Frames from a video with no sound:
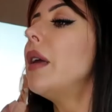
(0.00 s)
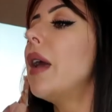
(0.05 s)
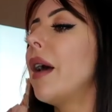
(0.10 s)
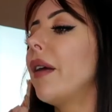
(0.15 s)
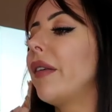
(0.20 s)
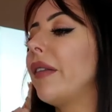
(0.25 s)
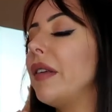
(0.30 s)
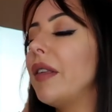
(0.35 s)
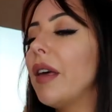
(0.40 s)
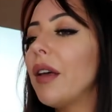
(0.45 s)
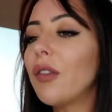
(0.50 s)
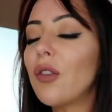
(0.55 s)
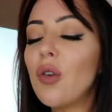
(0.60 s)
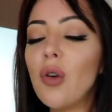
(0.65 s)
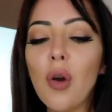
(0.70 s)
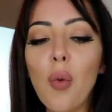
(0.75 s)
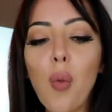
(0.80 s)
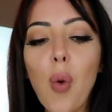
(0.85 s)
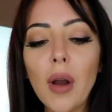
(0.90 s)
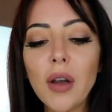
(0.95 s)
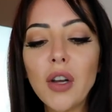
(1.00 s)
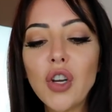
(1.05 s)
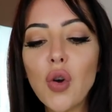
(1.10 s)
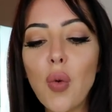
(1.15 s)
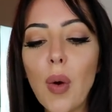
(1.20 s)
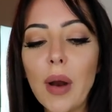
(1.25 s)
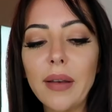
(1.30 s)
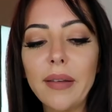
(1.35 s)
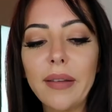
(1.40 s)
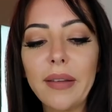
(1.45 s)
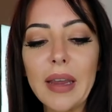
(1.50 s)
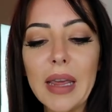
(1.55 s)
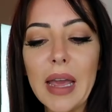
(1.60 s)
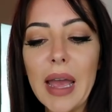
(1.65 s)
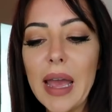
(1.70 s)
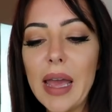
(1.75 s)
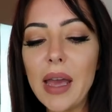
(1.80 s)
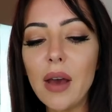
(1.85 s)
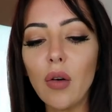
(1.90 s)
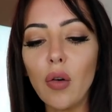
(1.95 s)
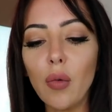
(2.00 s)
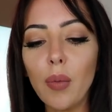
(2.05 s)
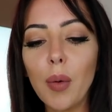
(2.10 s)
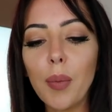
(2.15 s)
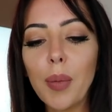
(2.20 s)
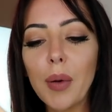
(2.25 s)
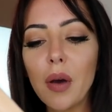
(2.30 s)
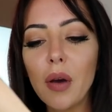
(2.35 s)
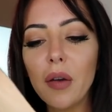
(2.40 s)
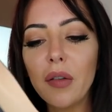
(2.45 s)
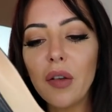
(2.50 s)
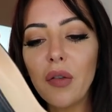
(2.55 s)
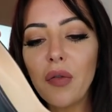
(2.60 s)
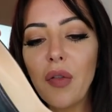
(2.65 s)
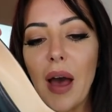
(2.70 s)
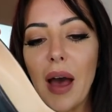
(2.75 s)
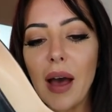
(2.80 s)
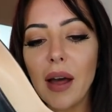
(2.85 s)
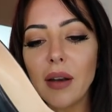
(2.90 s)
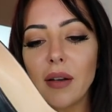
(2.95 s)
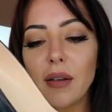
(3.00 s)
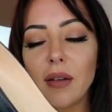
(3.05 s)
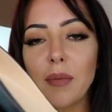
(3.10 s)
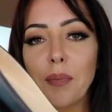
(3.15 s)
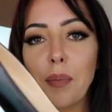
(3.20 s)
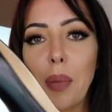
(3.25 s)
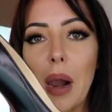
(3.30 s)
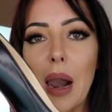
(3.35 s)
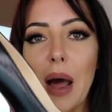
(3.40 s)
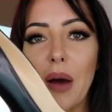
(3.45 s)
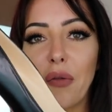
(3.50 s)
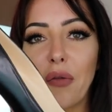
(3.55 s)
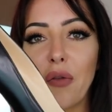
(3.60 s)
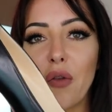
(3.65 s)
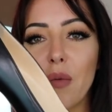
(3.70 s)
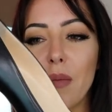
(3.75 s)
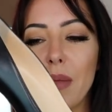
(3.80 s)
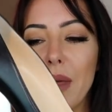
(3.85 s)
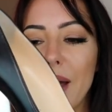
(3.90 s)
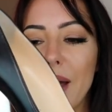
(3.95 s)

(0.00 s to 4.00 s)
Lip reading: Yeah, see, that's got a 120 heel, but because of that platform